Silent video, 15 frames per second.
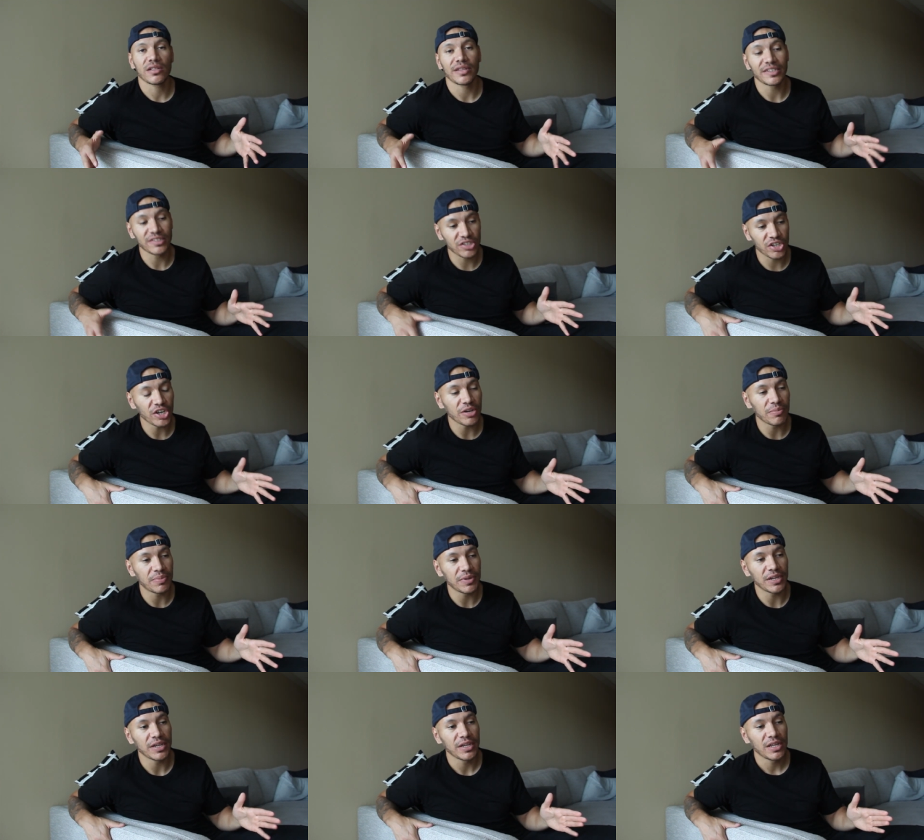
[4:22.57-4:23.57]
That's good,
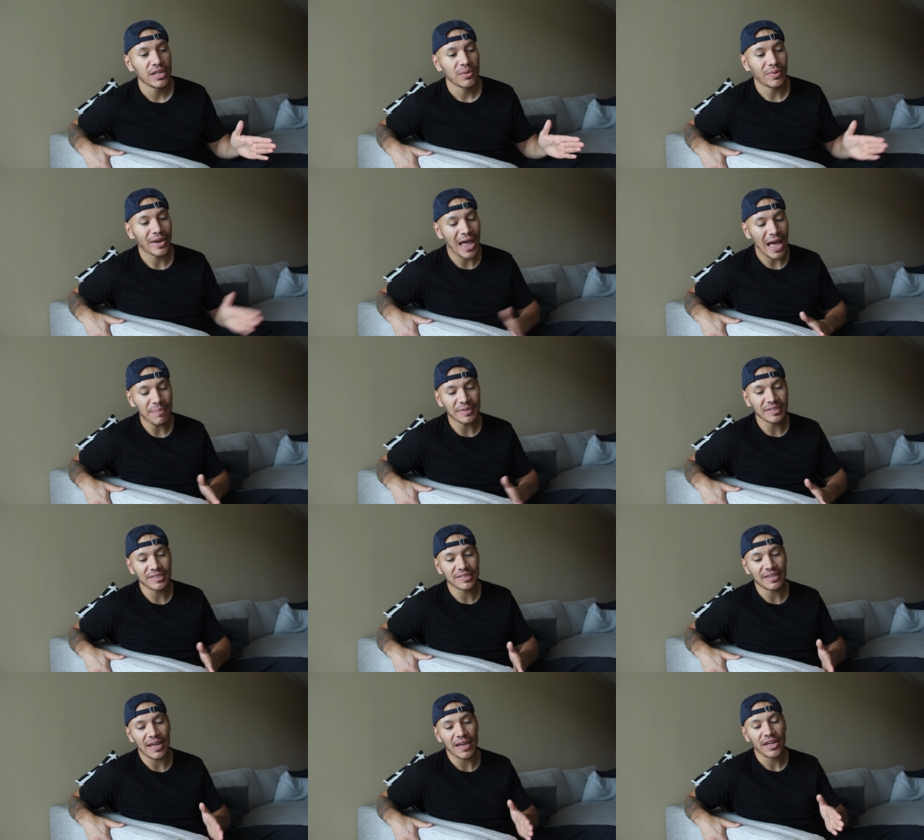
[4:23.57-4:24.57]
but what happens
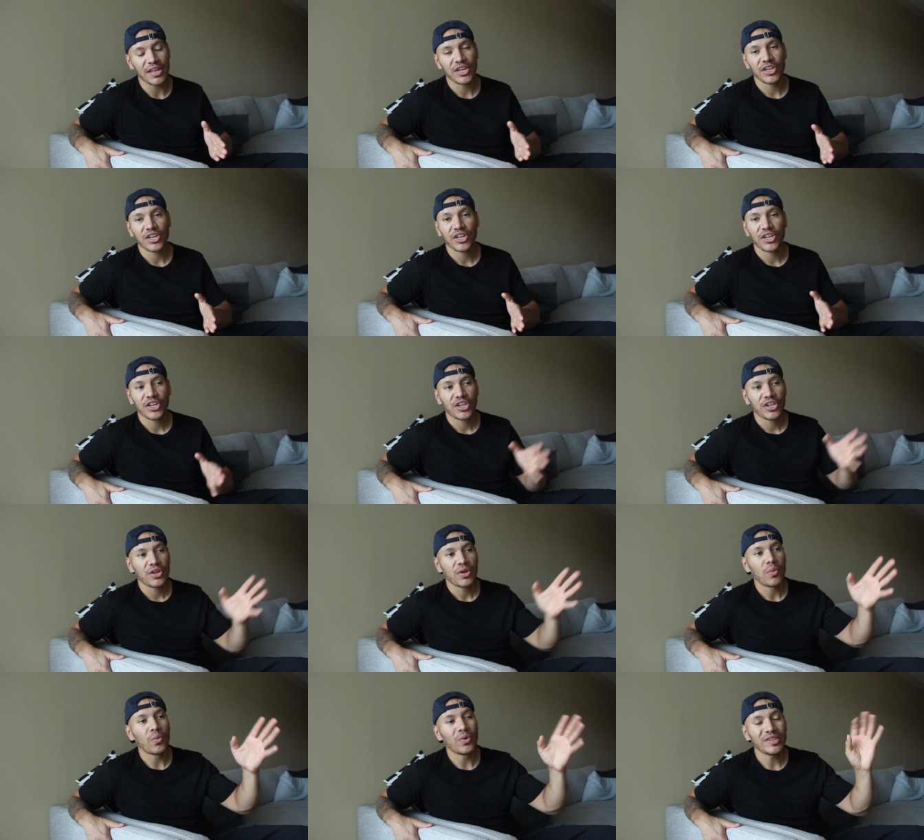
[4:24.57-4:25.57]
is that
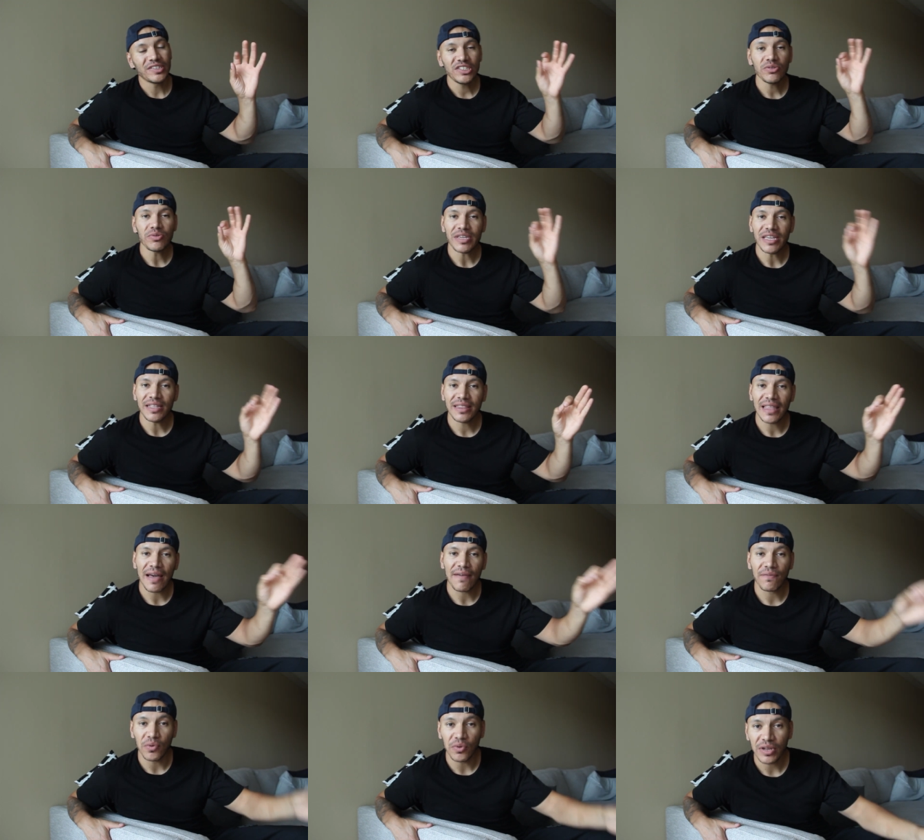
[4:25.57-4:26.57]
once you eat
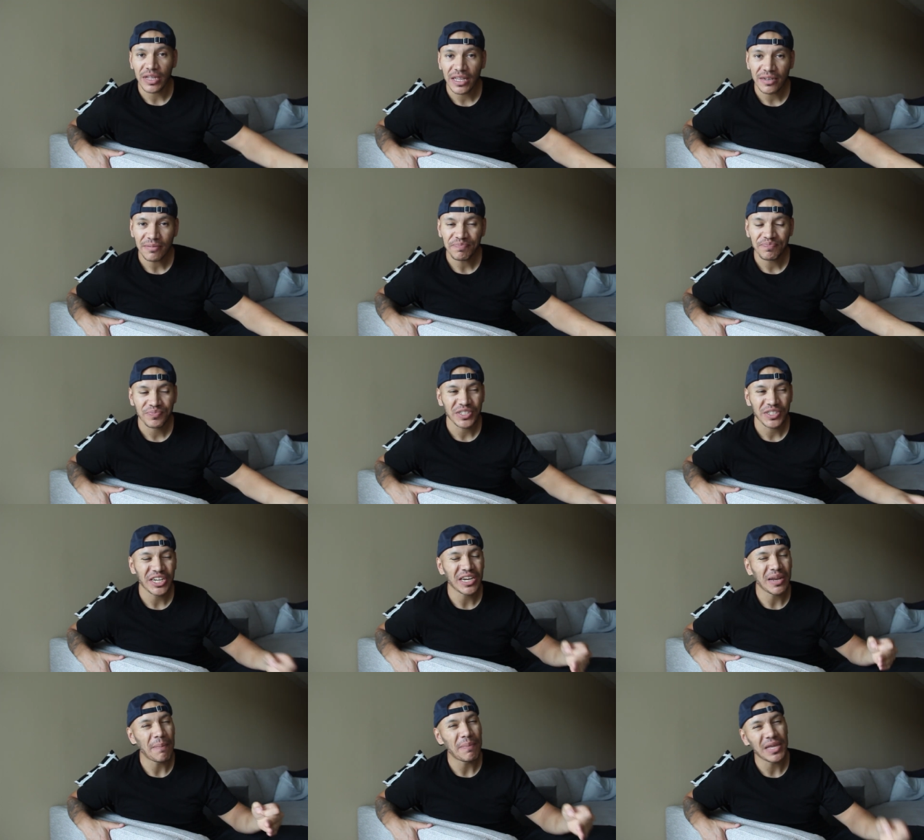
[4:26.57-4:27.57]
that food again, you're
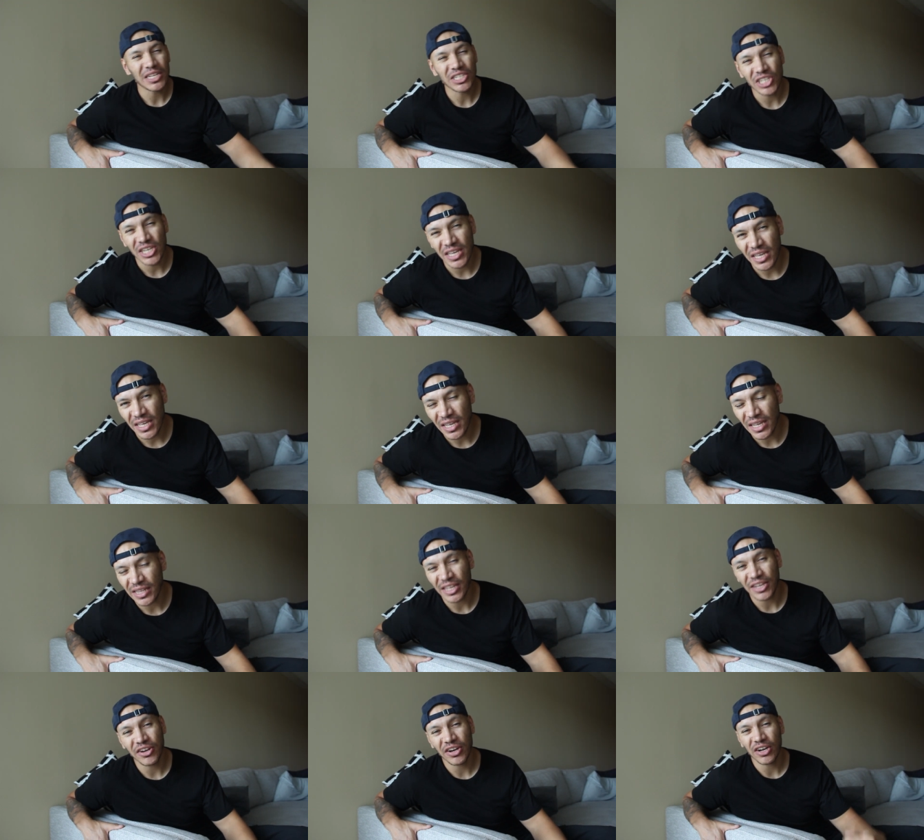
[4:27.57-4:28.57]
gonna binge eat and
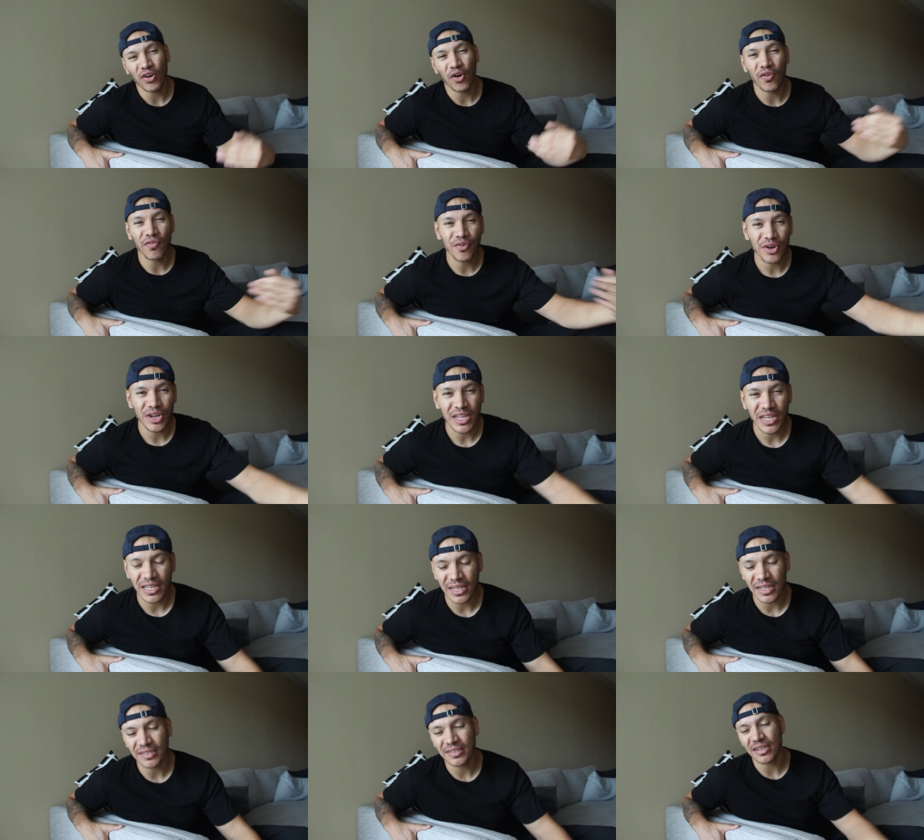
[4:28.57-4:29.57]
then you're gonna overeat
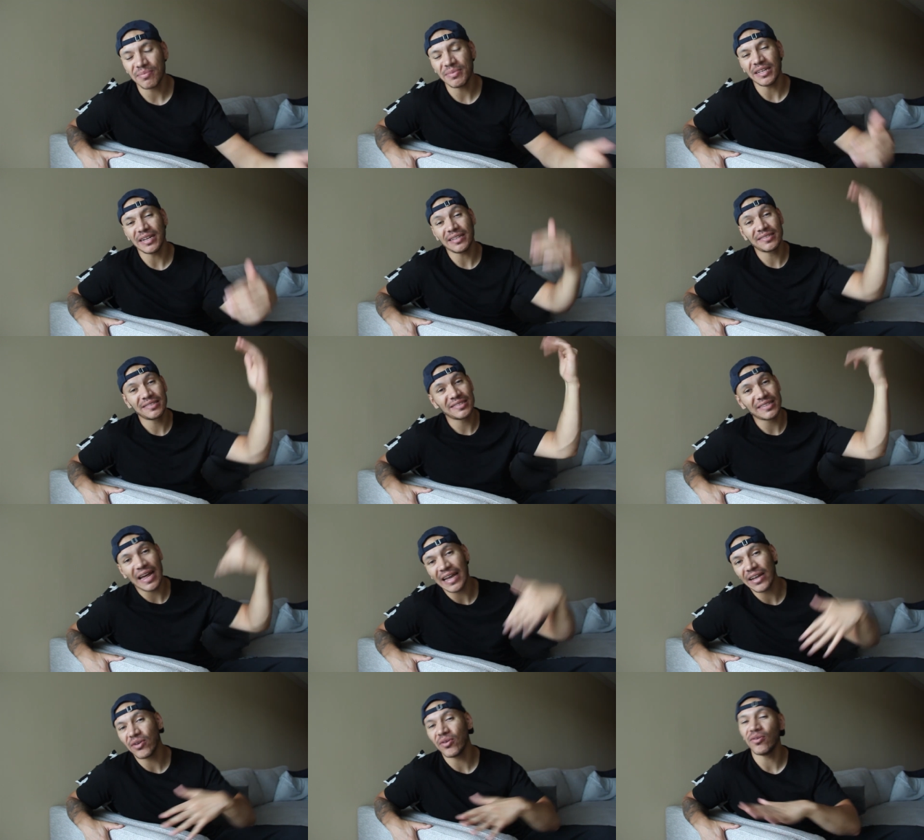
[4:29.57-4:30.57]
and then it's gonna be a
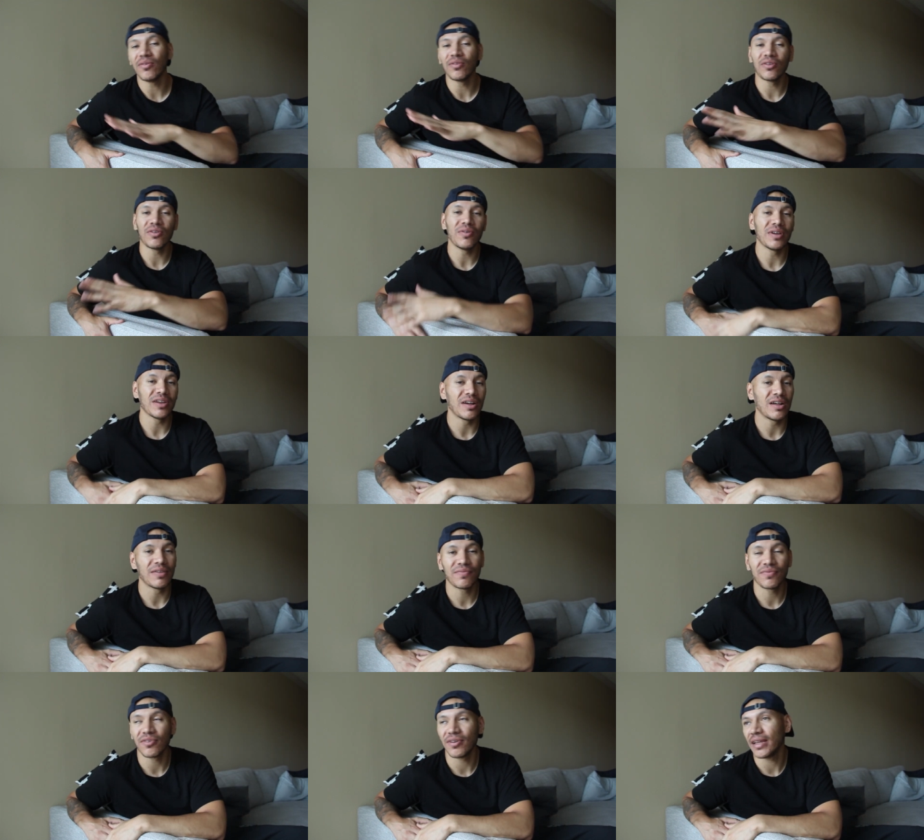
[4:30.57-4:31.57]
cycle going on
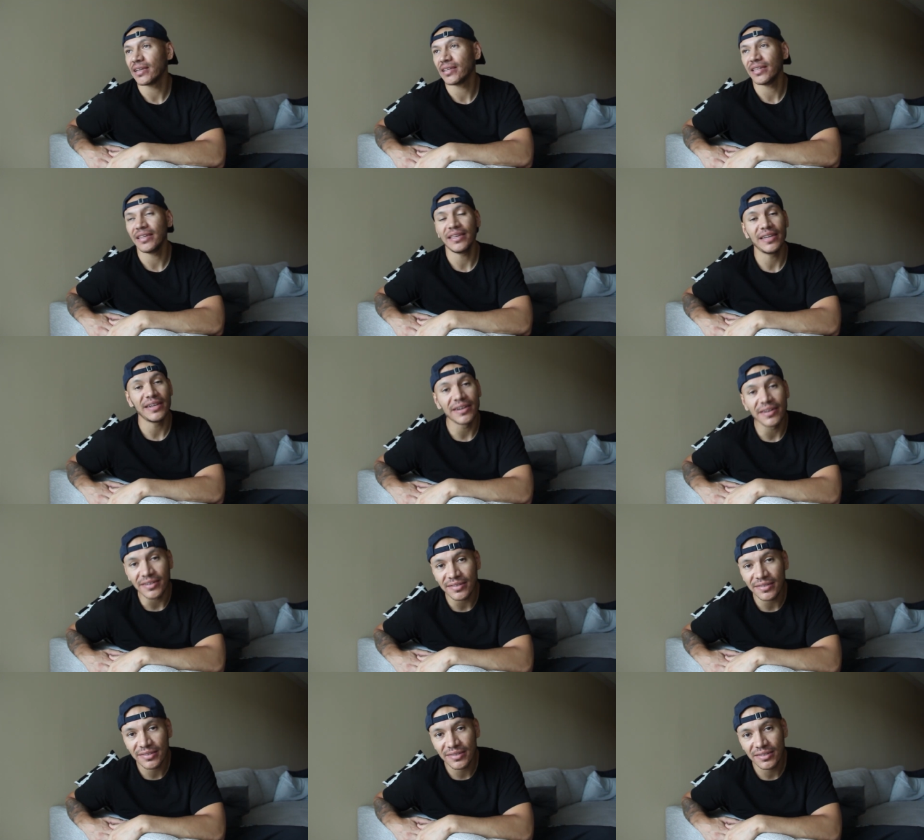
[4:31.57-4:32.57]
for like
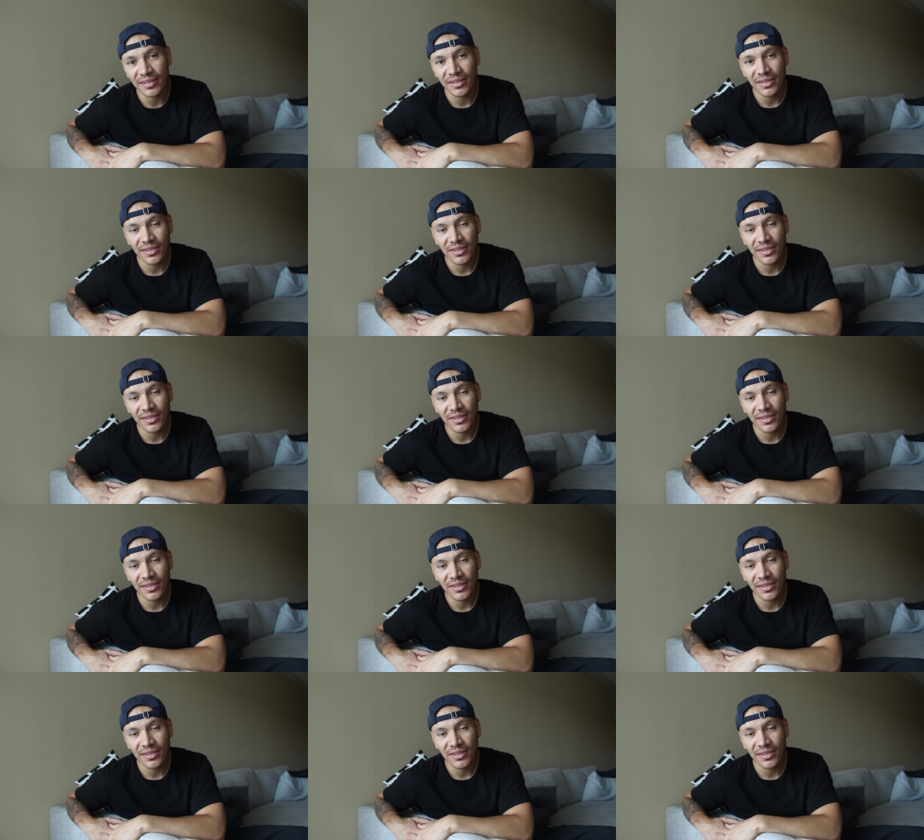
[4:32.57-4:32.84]
years.